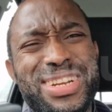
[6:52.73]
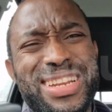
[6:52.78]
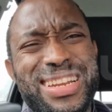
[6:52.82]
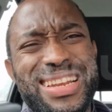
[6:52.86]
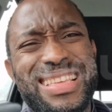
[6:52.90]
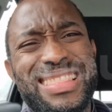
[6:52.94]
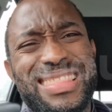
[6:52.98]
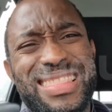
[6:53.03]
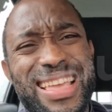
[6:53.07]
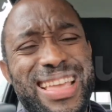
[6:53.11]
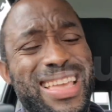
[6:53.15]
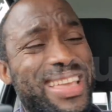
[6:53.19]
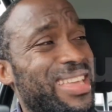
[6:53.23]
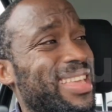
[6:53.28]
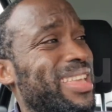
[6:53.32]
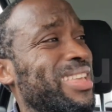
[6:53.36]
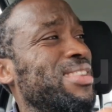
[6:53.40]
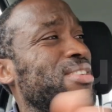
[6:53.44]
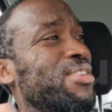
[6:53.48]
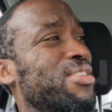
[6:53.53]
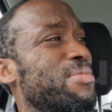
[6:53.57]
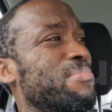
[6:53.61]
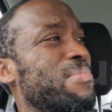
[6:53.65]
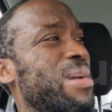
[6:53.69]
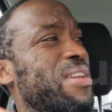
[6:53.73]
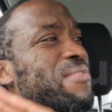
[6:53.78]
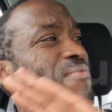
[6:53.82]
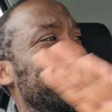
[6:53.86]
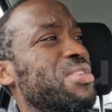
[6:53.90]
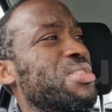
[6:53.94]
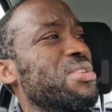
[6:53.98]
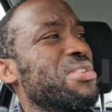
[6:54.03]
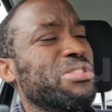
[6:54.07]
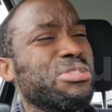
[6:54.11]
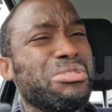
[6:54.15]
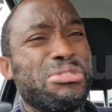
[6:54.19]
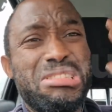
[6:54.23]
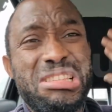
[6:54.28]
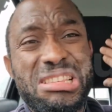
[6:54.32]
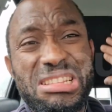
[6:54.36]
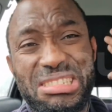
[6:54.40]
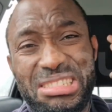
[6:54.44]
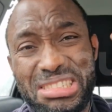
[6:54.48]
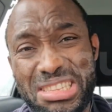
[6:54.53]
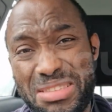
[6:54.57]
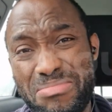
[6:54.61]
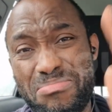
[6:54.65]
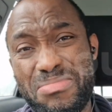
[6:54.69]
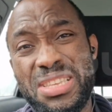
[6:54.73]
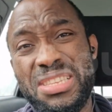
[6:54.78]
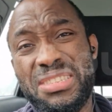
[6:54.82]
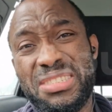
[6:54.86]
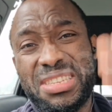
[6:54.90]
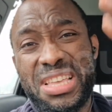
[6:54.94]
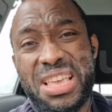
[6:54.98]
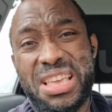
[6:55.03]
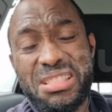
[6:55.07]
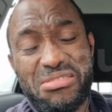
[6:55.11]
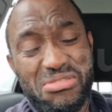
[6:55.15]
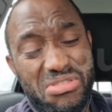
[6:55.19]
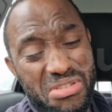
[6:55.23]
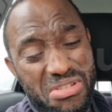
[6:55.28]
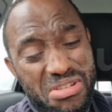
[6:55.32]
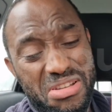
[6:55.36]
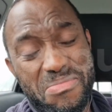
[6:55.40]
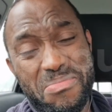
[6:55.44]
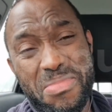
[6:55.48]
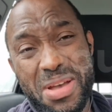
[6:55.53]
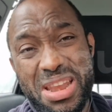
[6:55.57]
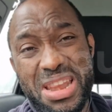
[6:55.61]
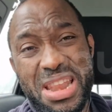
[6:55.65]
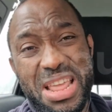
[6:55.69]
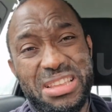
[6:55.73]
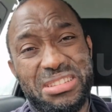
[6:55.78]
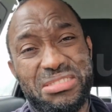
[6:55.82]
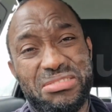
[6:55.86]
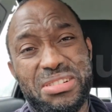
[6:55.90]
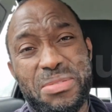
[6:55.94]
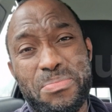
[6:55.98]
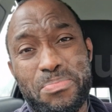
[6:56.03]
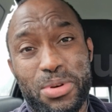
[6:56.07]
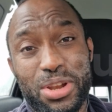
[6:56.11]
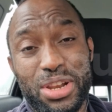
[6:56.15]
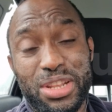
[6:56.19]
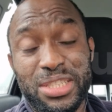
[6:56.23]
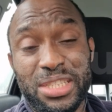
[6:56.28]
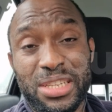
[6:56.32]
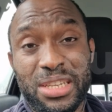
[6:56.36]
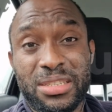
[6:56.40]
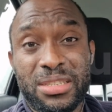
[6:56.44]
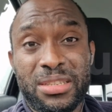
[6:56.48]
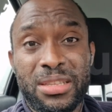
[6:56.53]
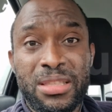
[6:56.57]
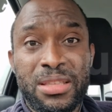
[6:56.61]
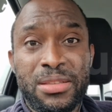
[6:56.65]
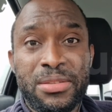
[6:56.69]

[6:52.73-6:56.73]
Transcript: anything in all my videos. You didn't see me say talk about Nigerian politics.